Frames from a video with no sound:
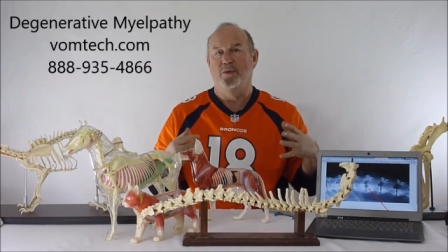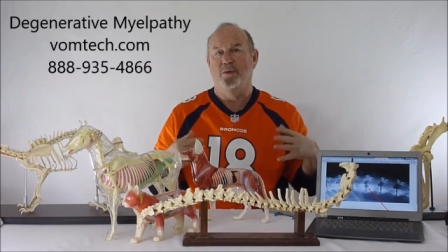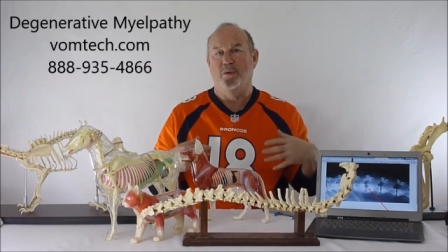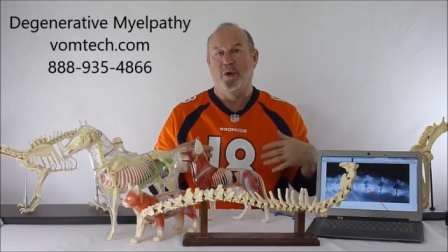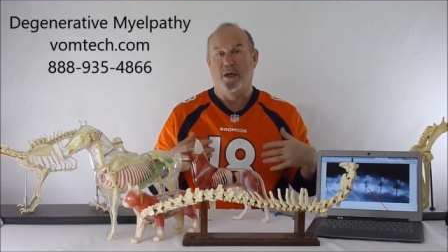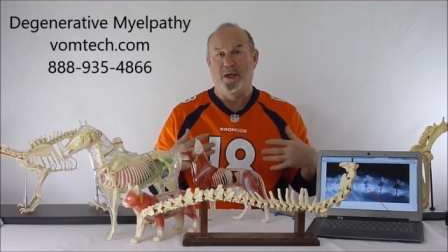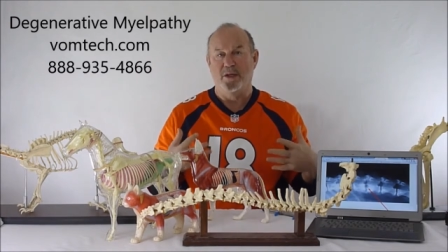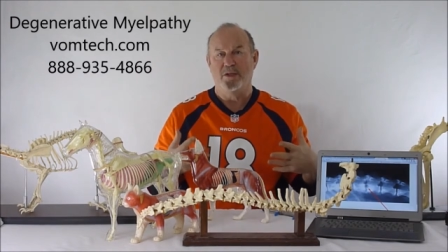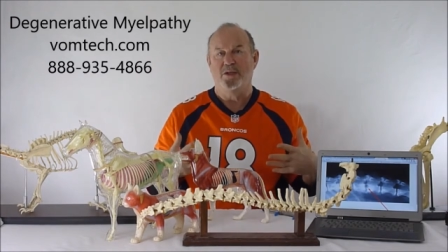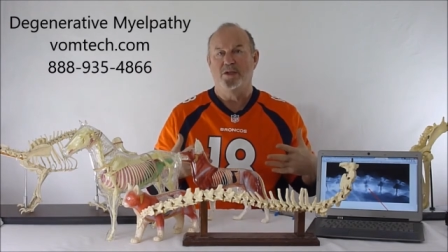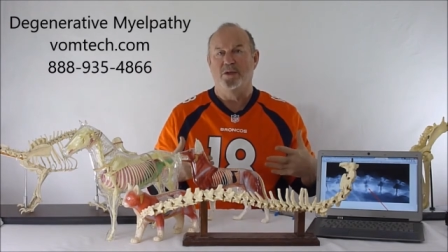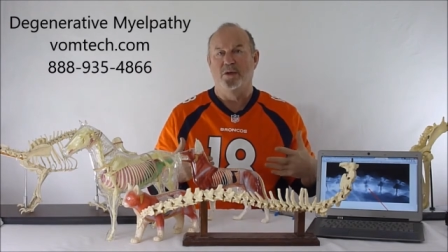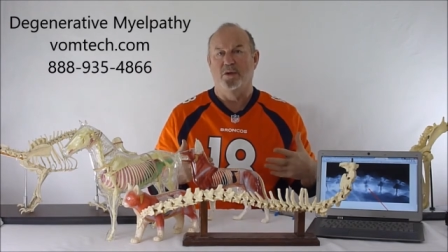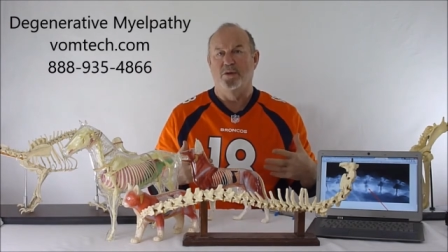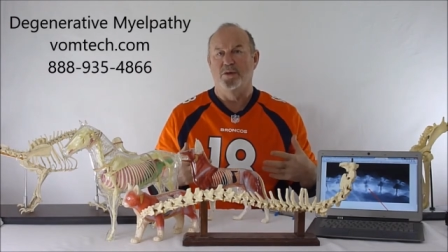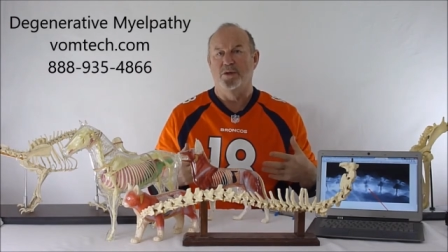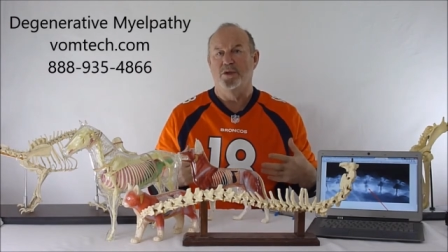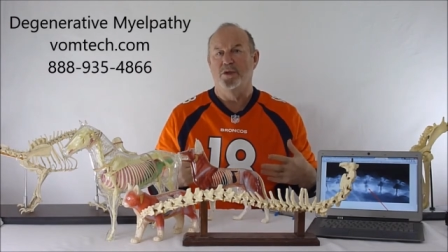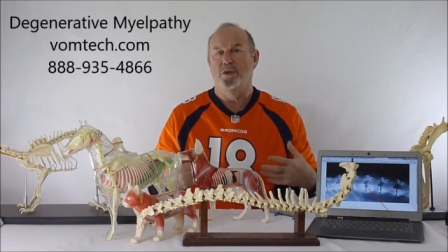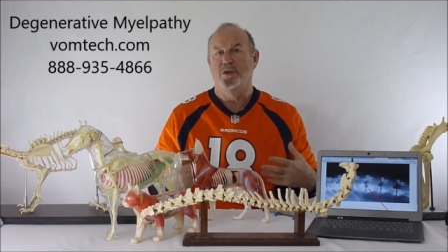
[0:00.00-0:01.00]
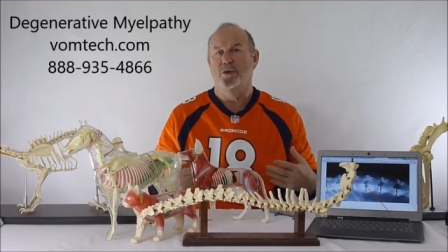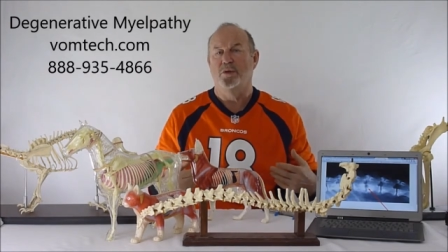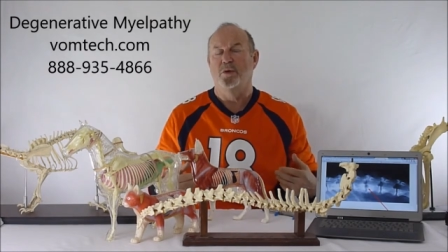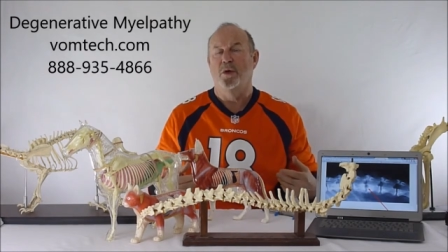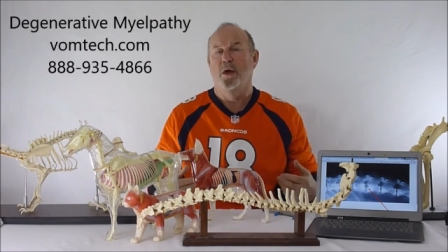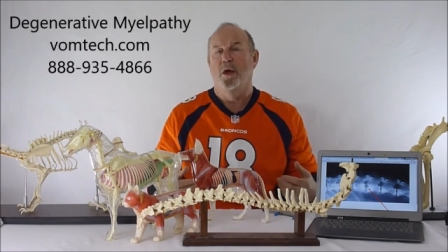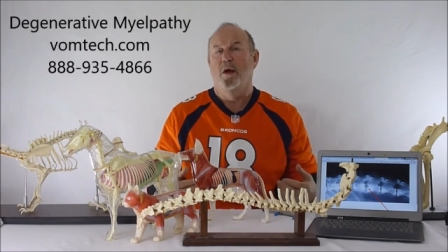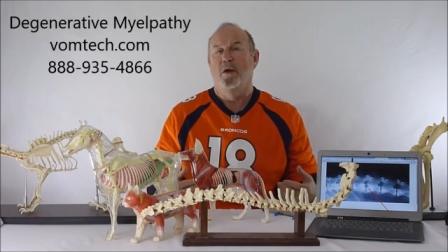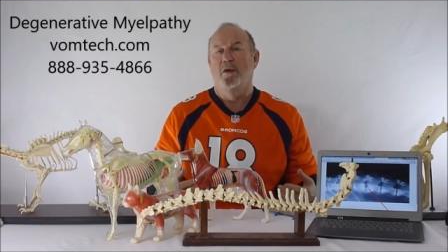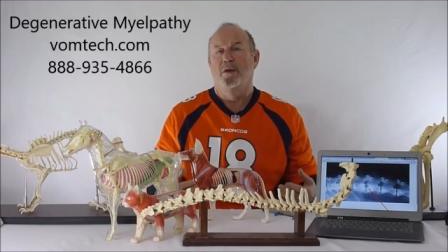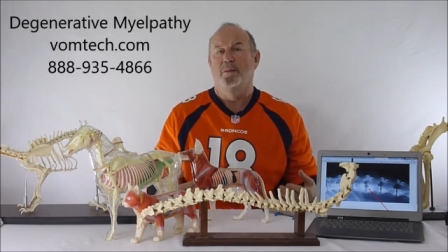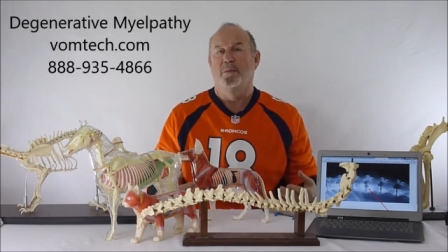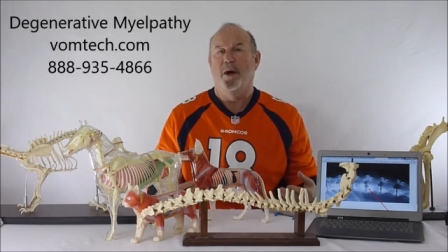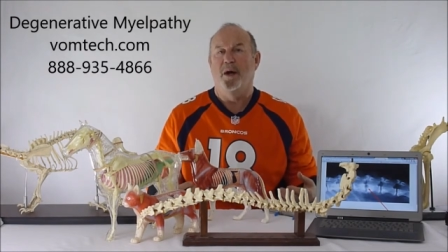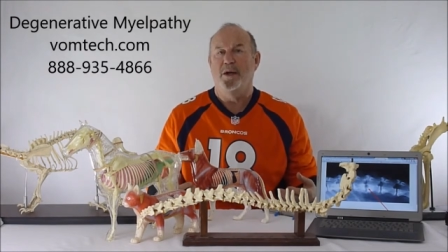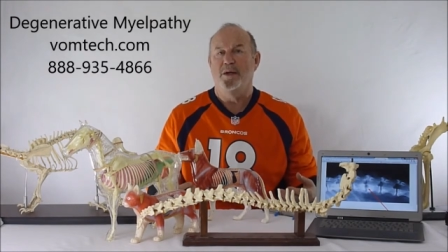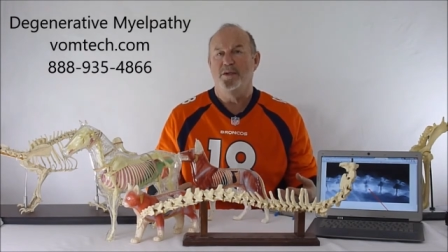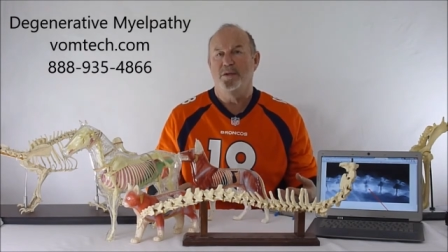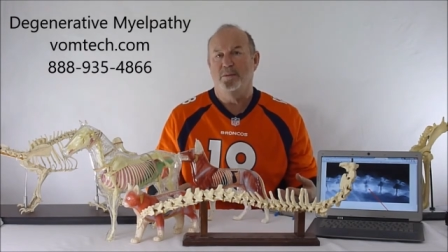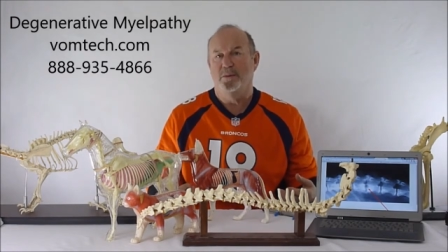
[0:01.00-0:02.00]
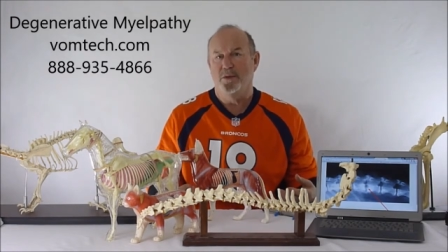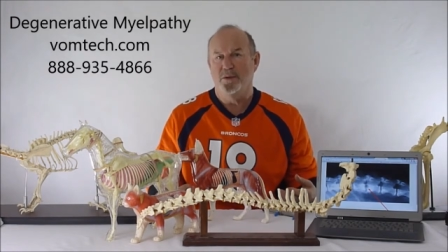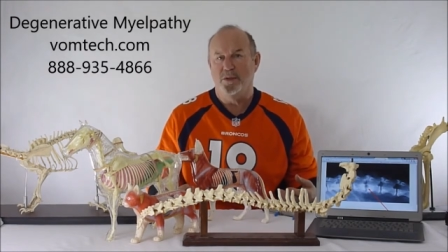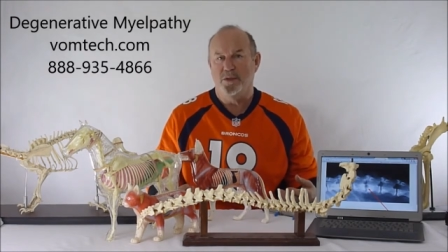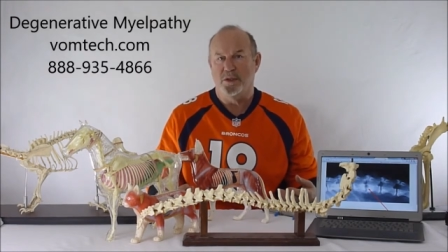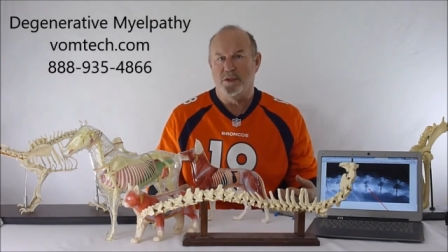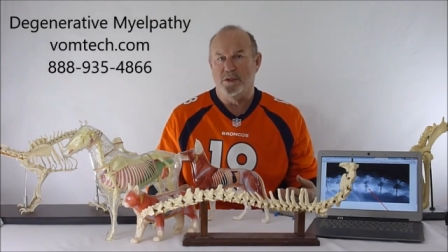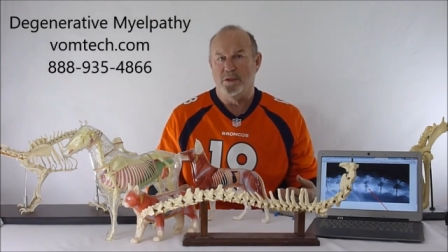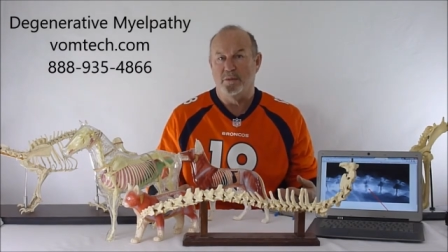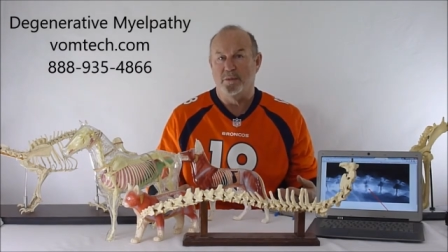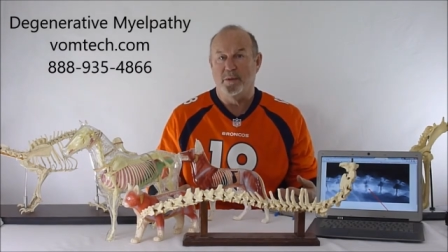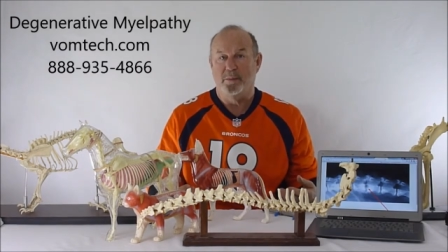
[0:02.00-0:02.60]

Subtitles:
histones, to the body's immune system.